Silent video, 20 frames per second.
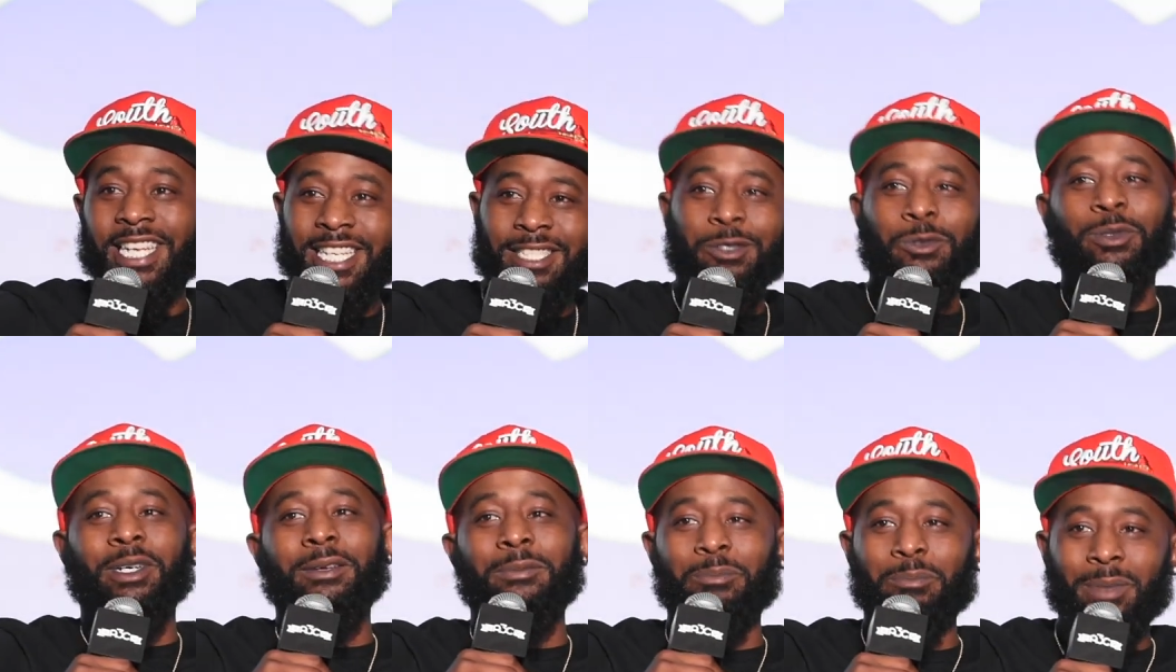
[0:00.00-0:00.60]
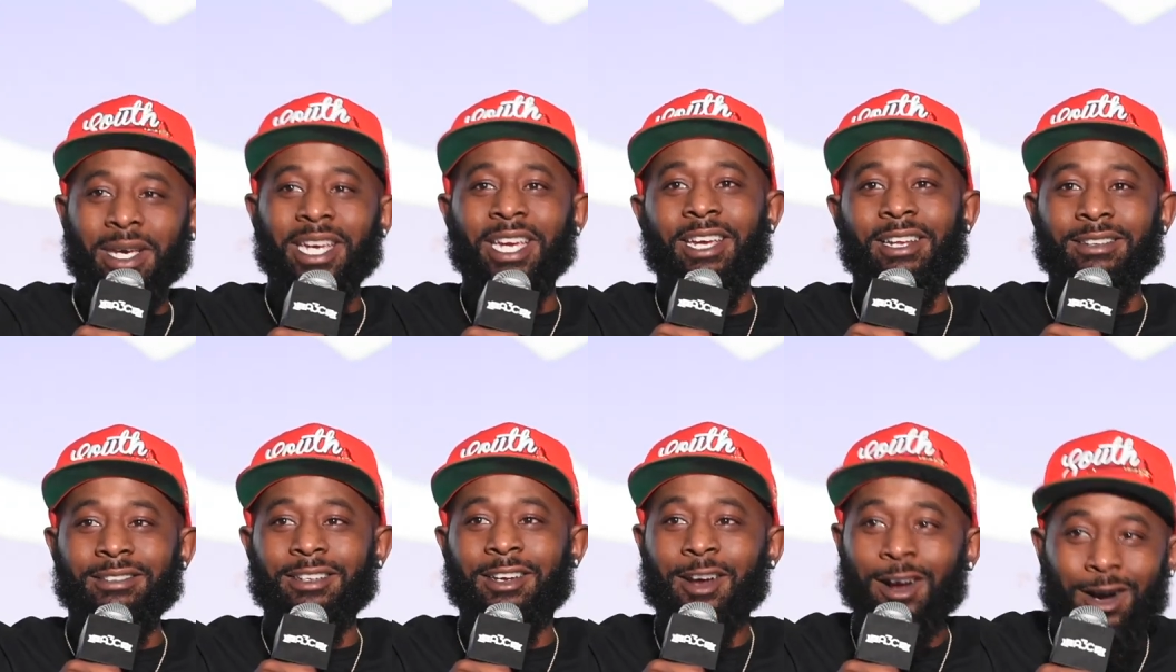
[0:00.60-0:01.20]
That's what
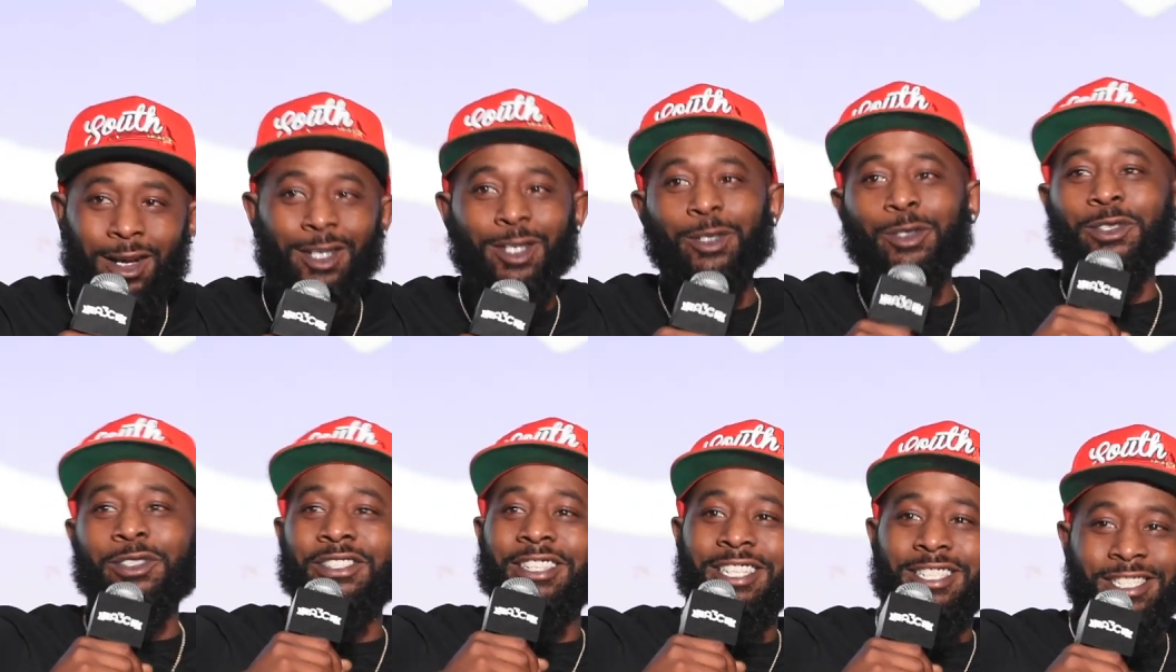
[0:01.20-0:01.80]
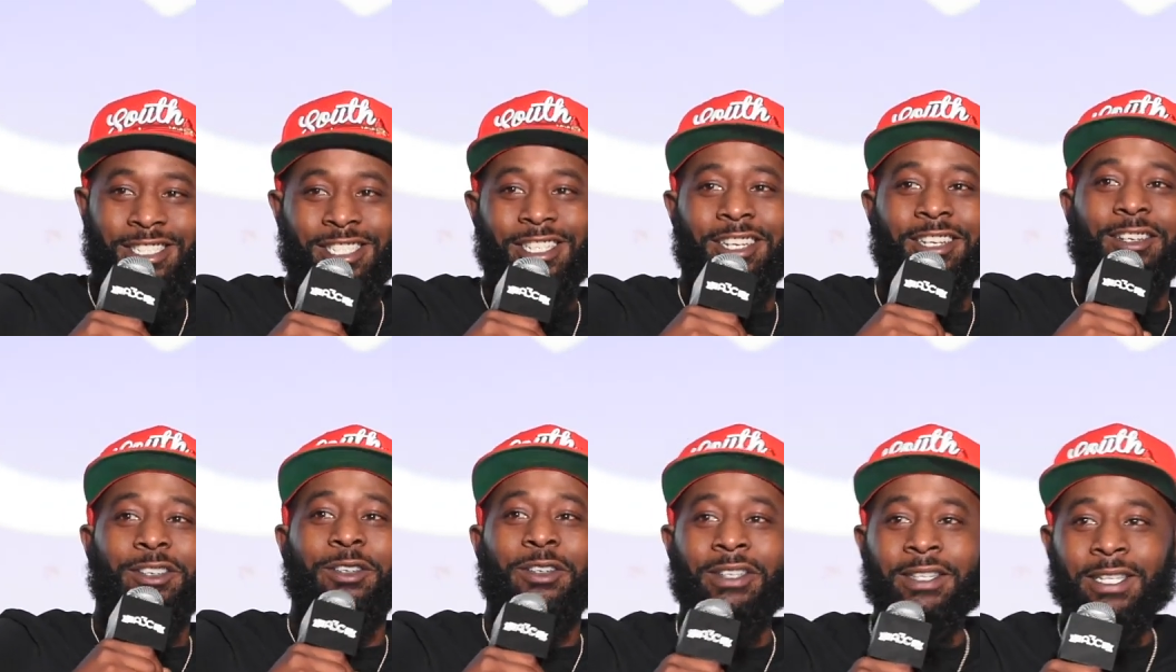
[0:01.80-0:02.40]
made Carlos and
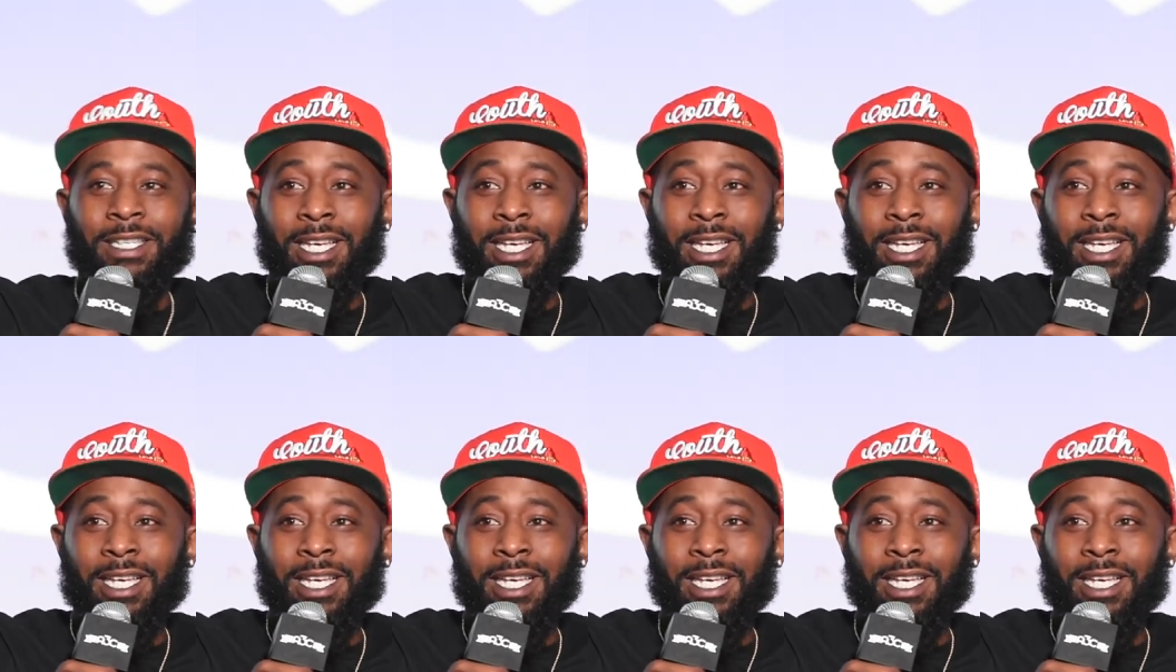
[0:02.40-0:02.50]
Chico.